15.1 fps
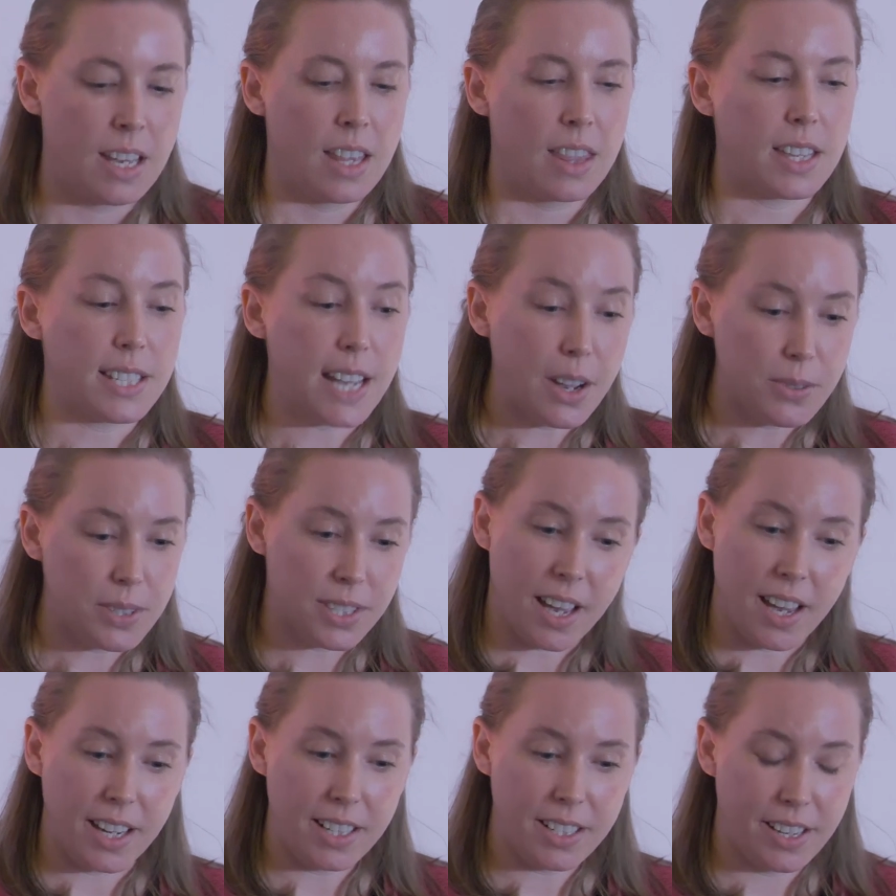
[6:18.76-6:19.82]
The
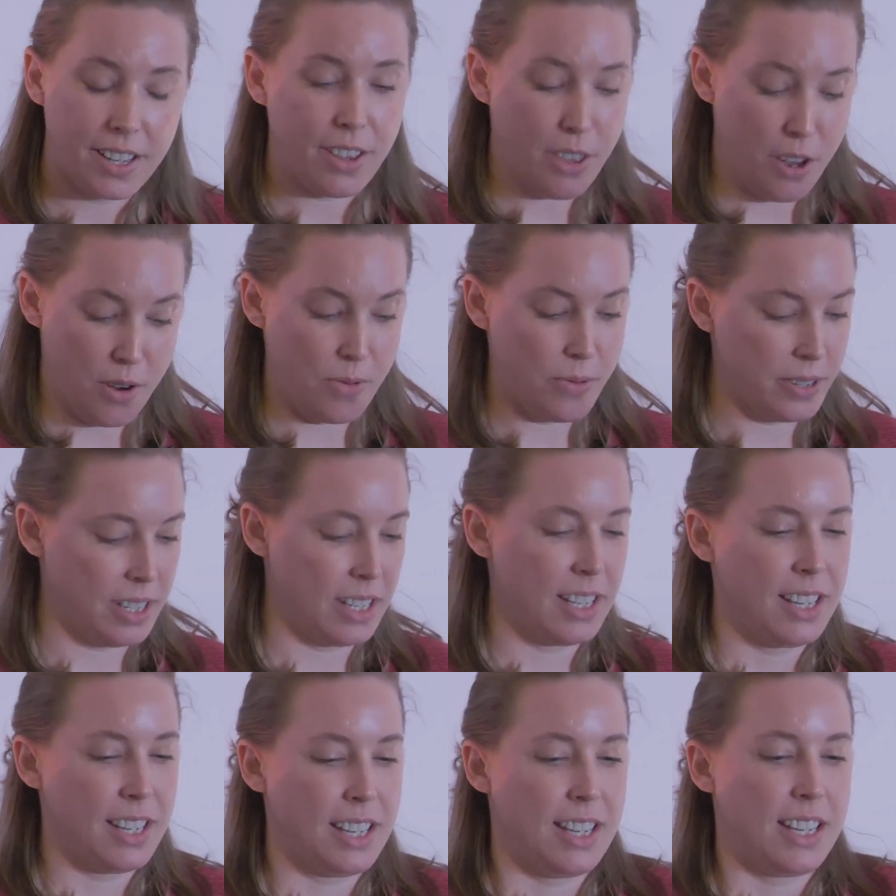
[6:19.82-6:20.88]
downside, though,
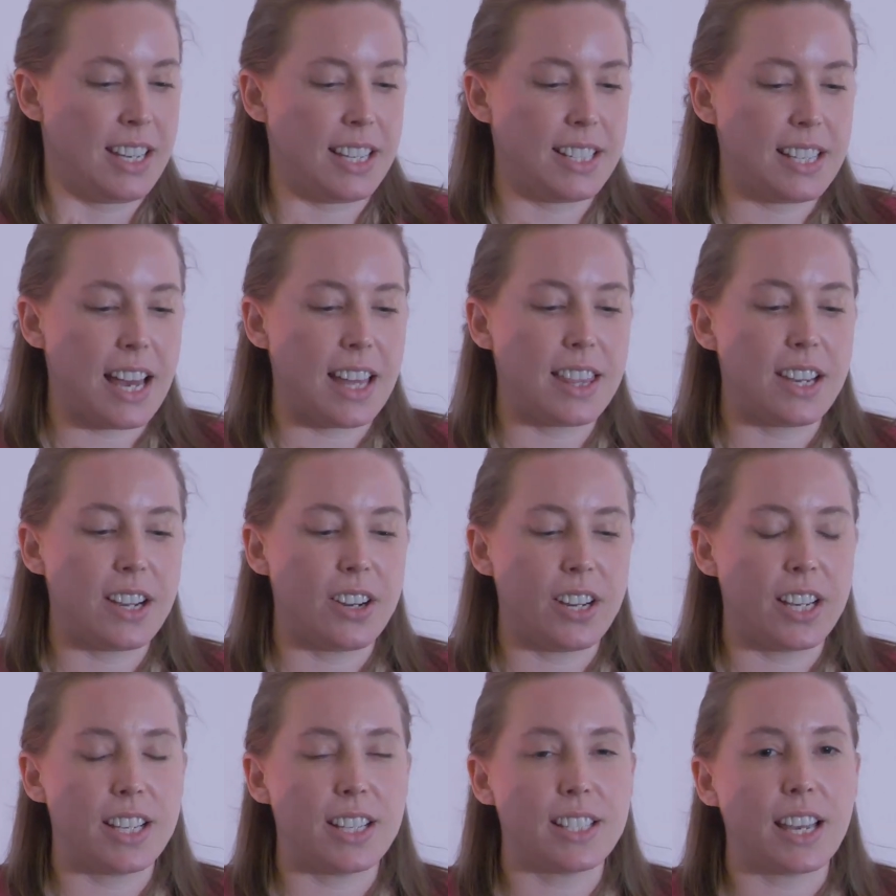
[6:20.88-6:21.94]
is that there
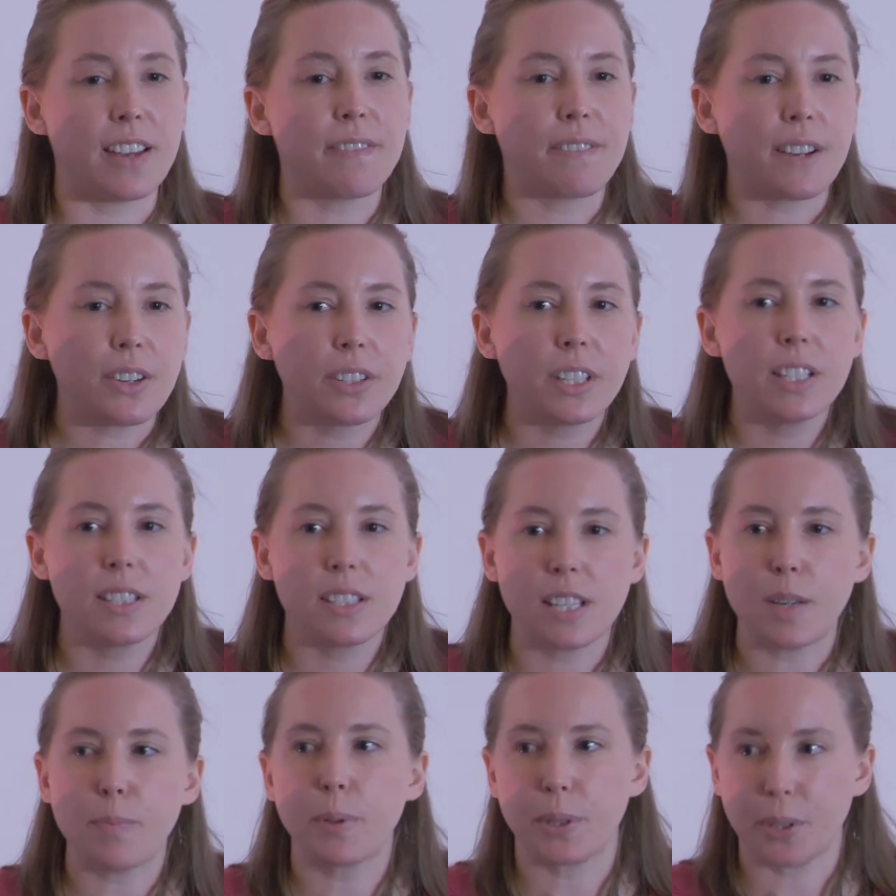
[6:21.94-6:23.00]
is a fairly
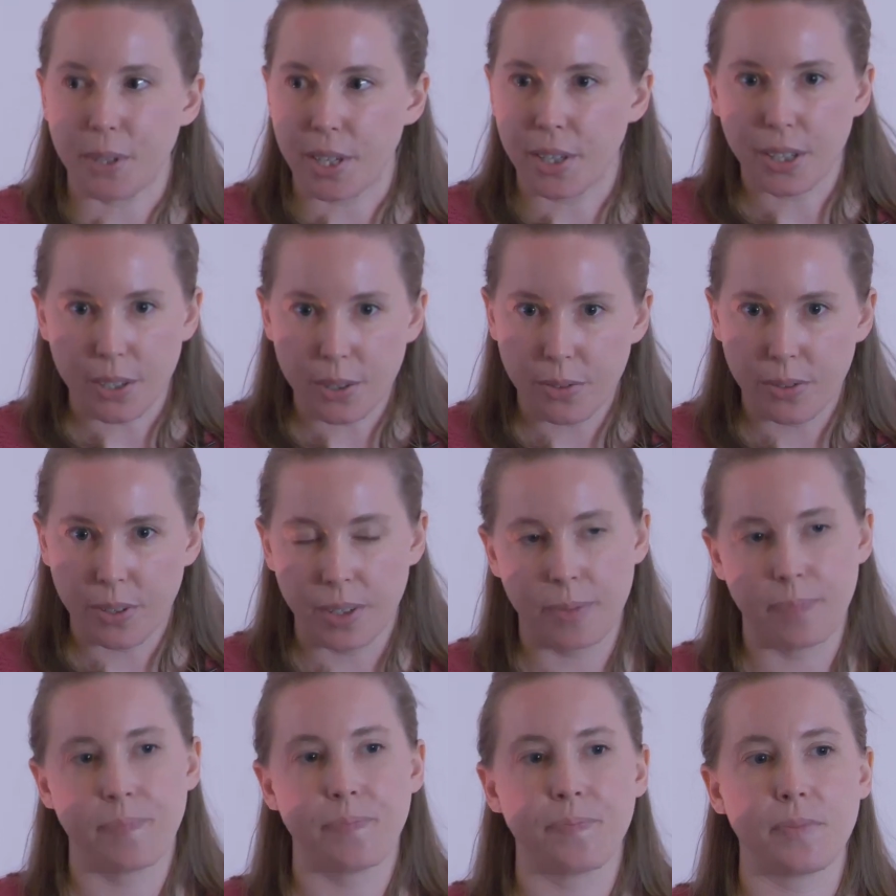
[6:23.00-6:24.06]
steep learning curve.
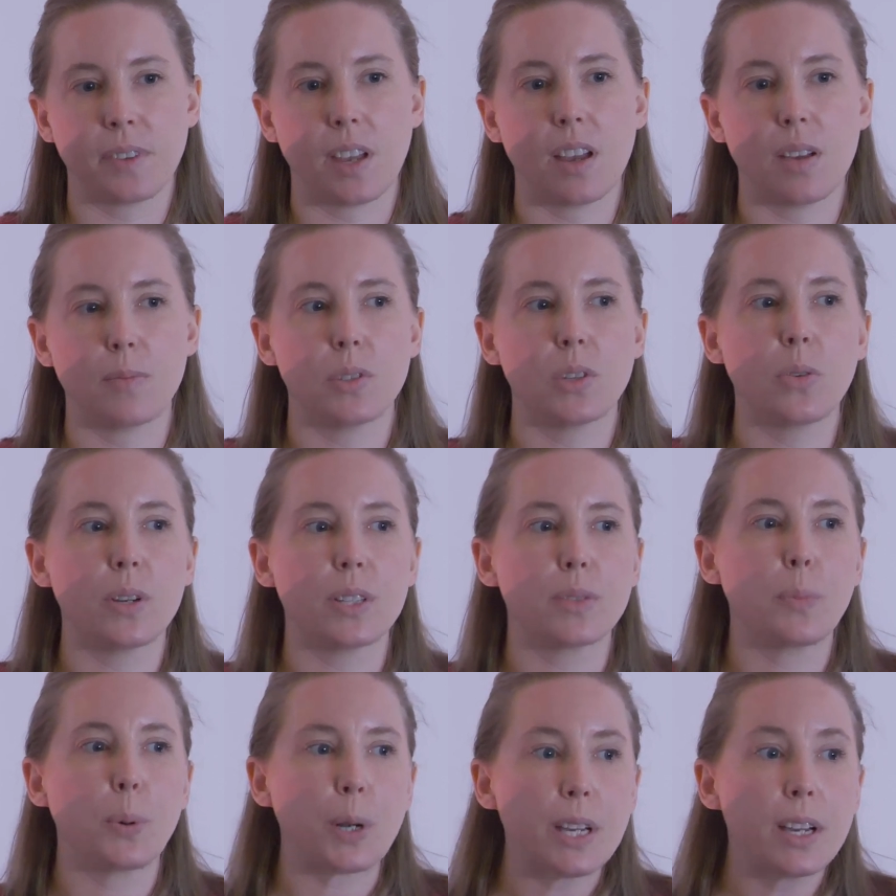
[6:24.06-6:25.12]
So it's
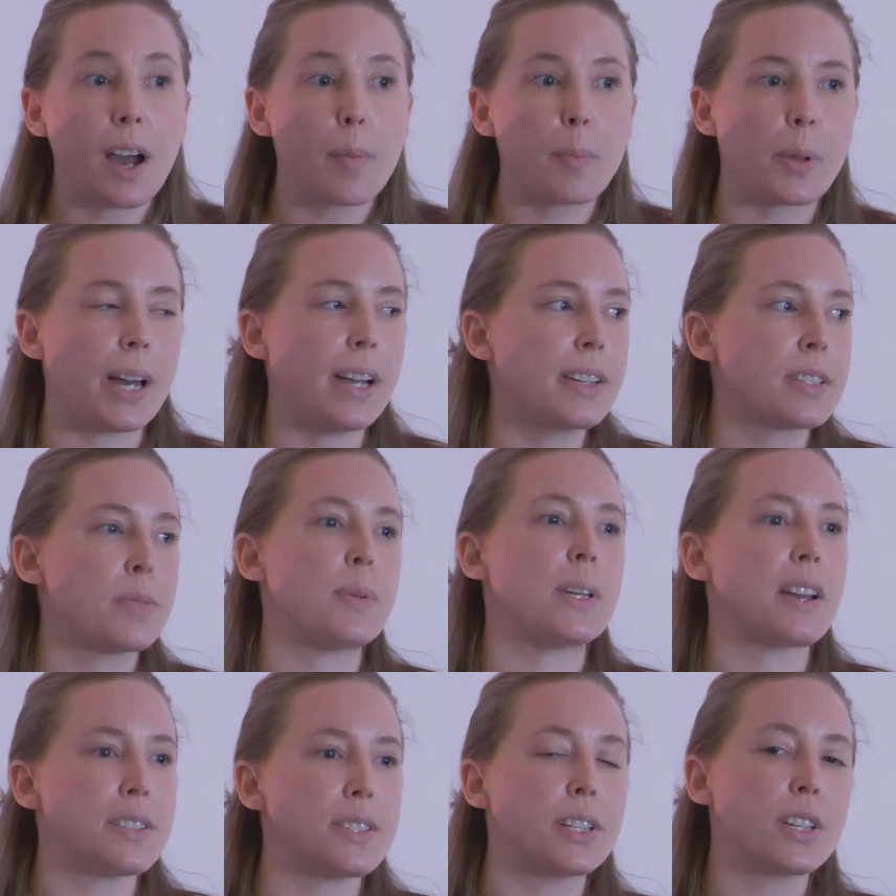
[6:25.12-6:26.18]
pretty complex
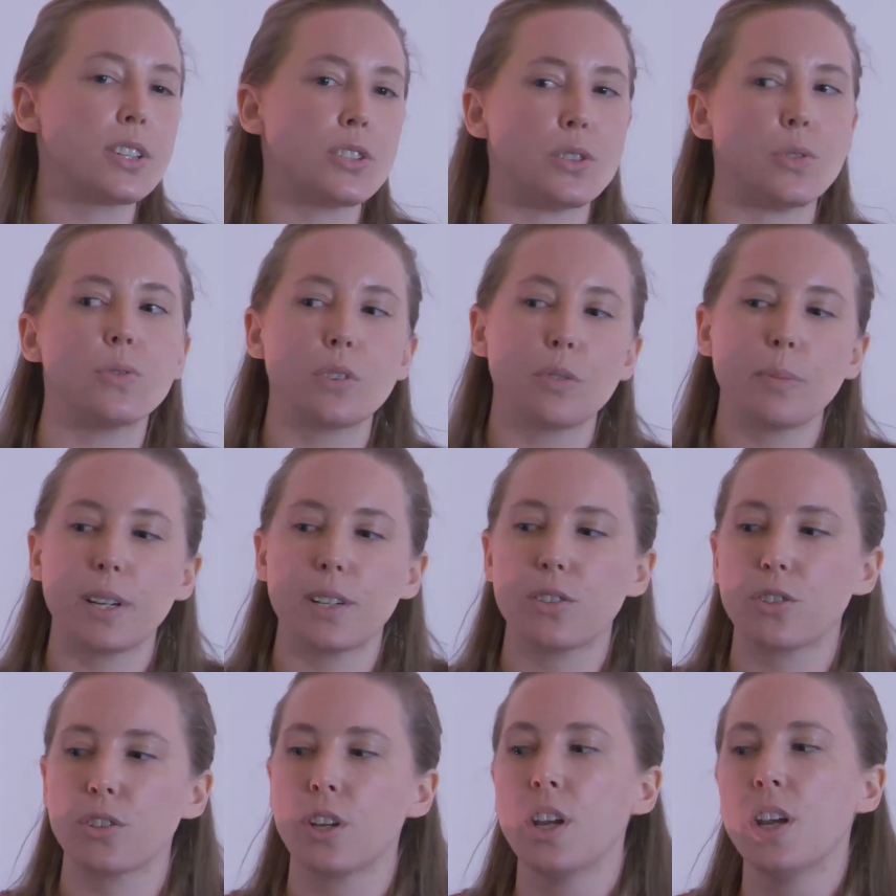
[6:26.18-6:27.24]
because it can do so
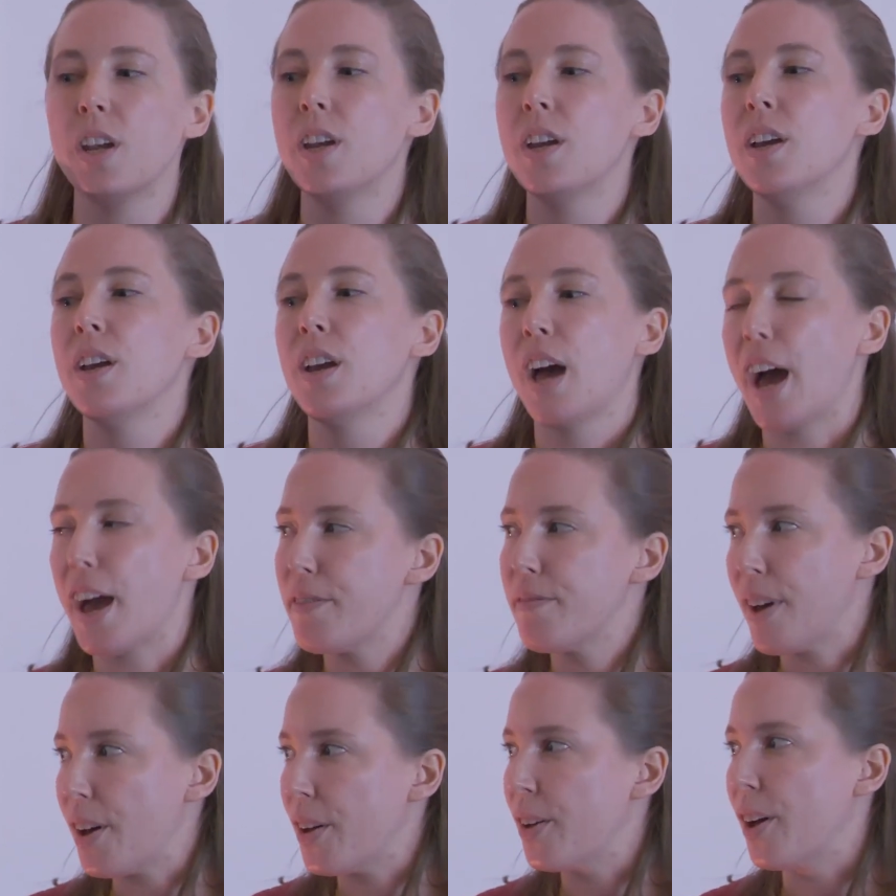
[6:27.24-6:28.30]
much. I
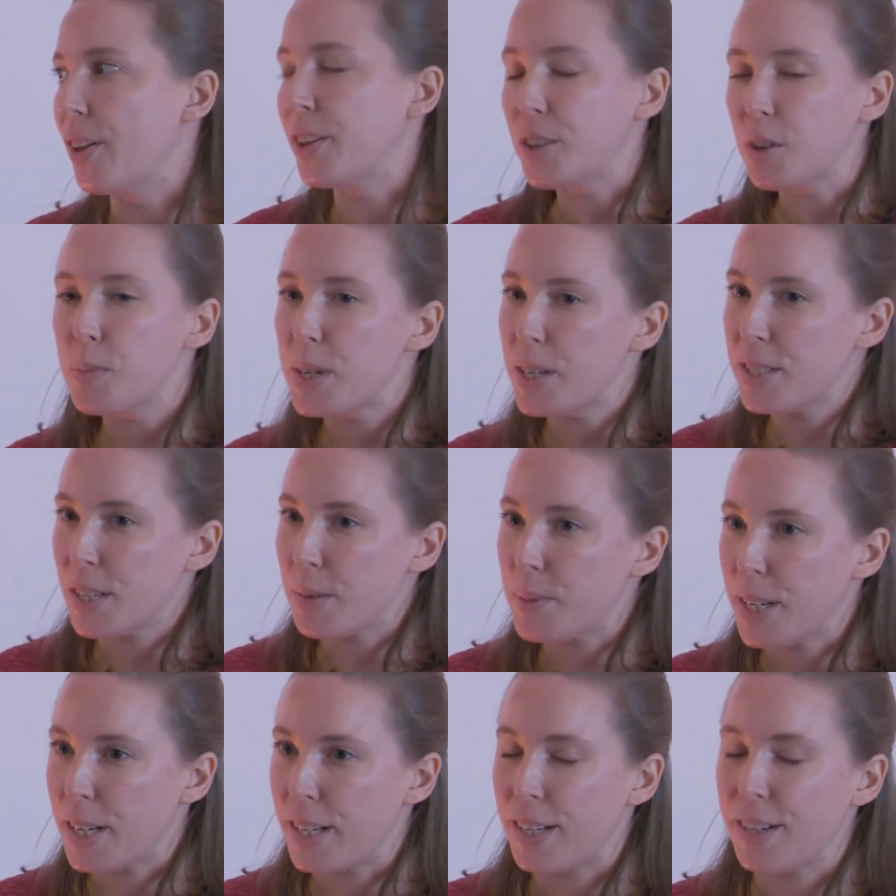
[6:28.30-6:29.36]
felt a little bit
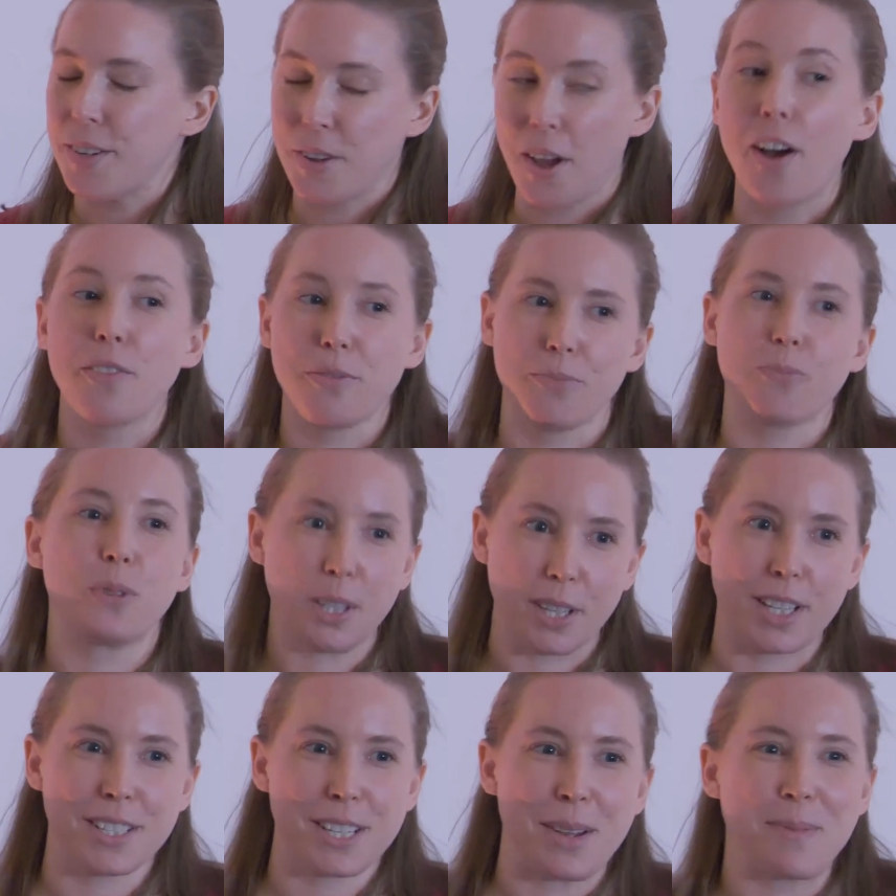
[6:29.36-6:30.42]
intimidated,
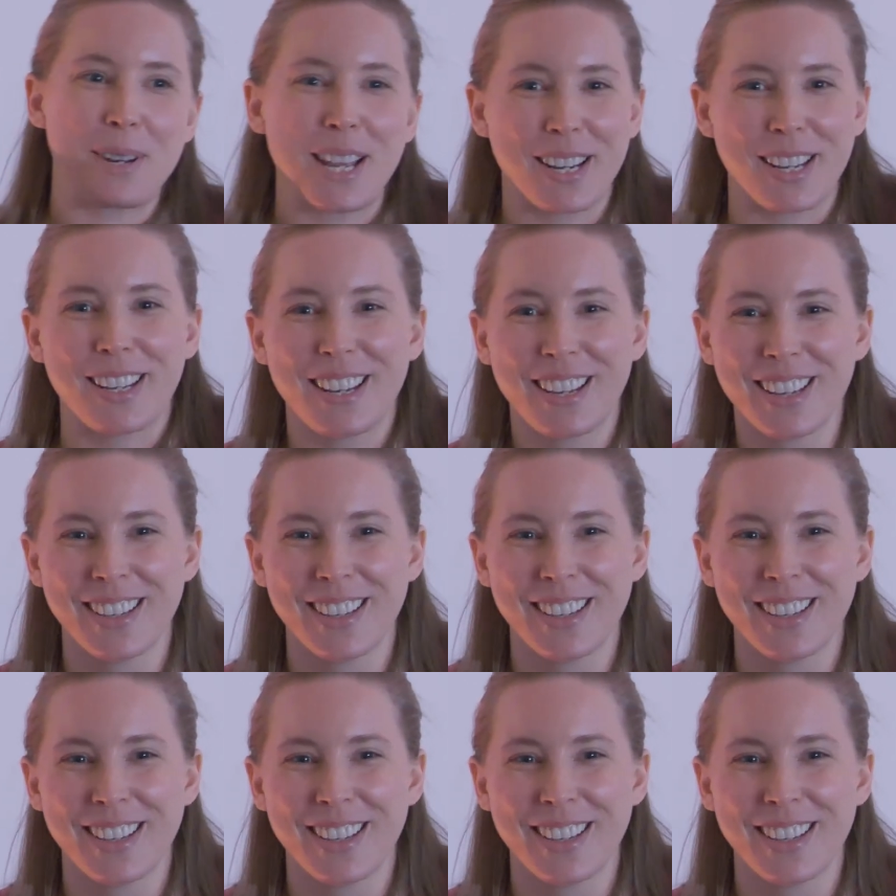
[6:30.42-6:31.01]
really intimidated,